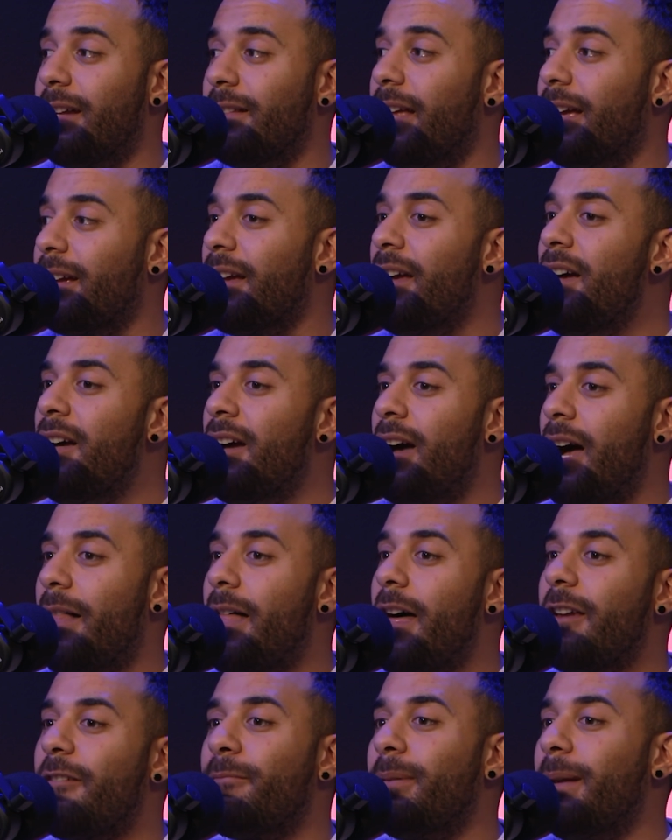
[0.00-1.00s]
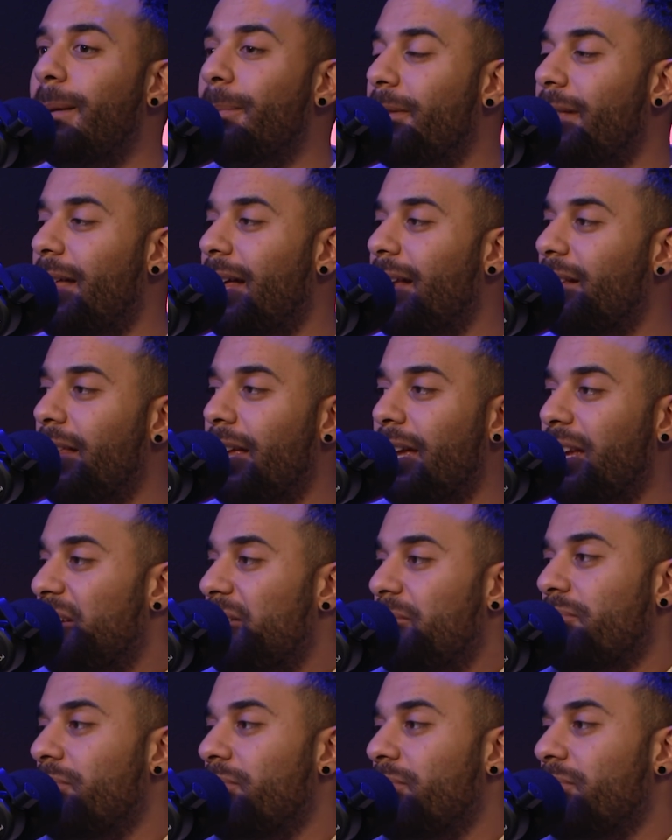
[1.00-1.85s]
Like a lot of people that like